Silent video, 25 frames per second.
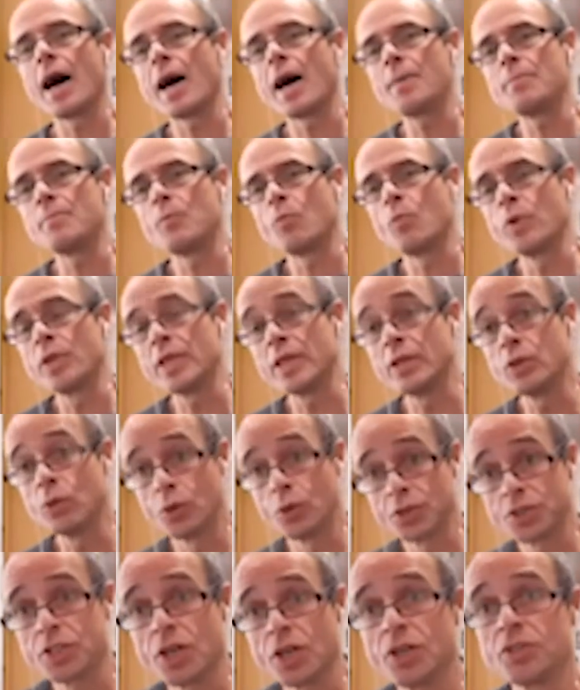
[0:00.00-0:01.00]
um, within
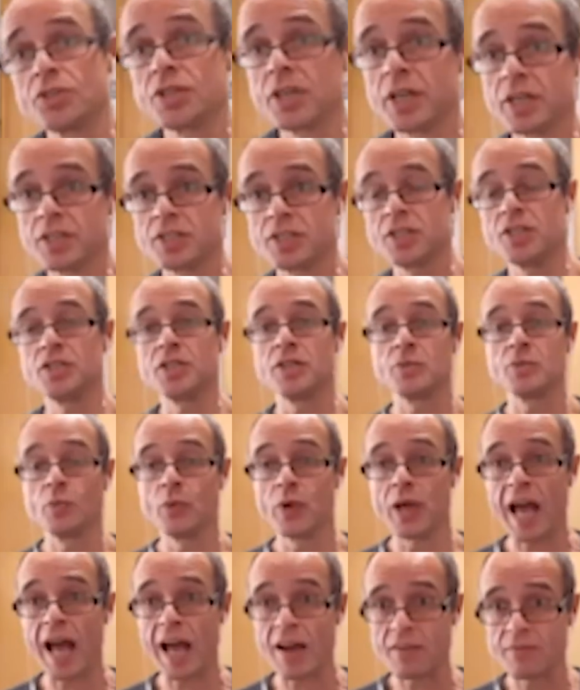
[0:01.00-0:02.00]
orthodontics, it, it,
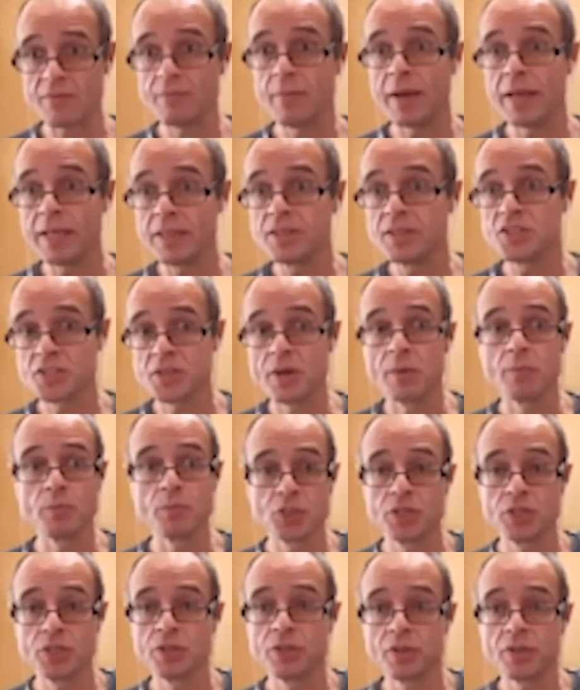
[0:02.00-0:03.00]
we have made the
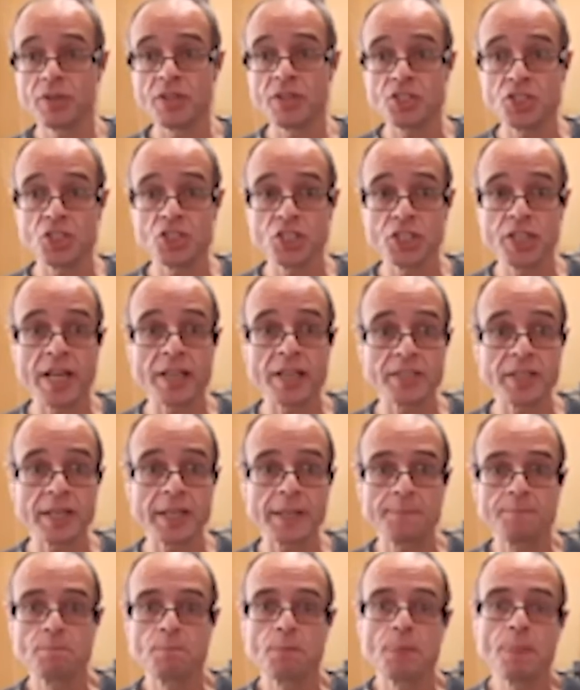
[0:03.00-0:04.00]
assumption that things are genetic.